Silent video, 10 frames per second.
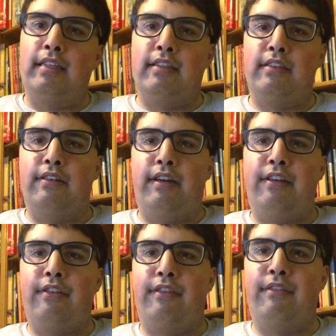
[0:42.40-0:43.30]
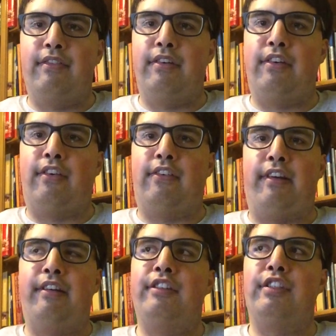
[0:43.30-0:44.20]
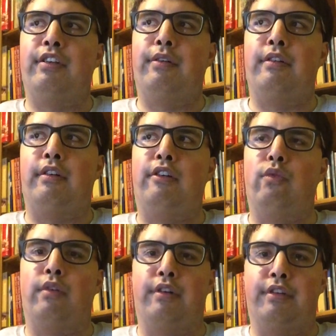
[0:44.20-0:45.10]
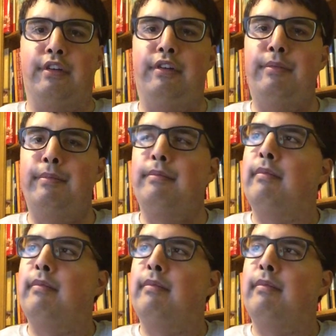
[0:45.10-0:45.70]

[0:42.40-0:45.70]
So let us review this tired show called Word Girl.